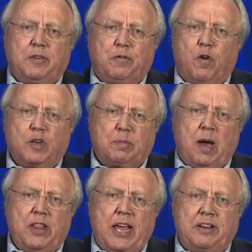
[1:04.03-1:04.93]
into force
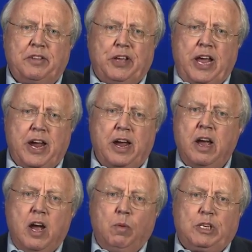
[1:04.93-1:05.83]
by the end of the
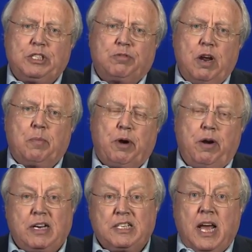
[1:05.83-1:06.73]
year, which is real
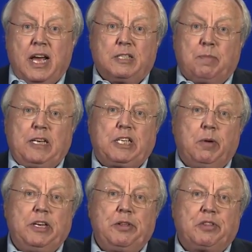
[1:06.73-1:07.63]
progress,
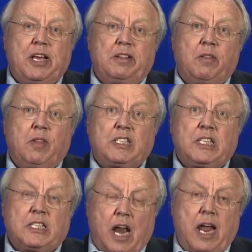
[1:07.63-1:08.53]
especially when you think that
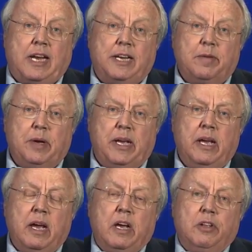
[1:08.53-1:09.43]
this is likely to
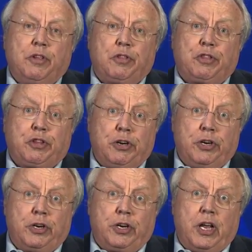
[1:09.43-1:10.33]
be the
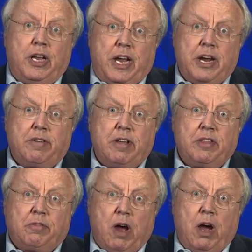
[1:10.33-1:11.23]
third year
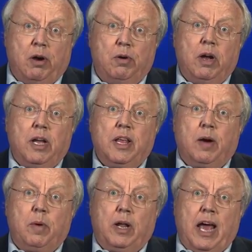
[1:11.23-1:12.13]
in the row
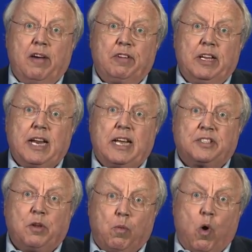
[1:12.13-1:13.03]
that we'll have it
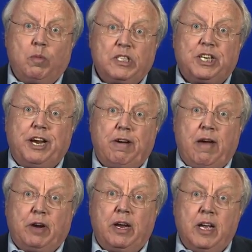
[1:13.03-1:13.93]
as the warmest
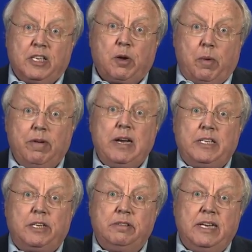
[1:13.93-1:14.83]
year ever. So we
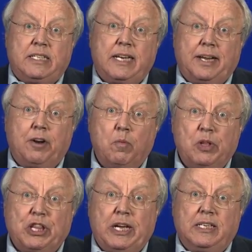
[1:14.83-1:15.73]
really do need to get
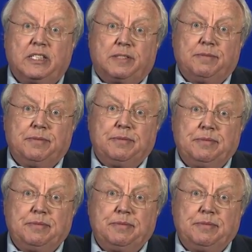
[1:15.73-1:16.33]
on with things.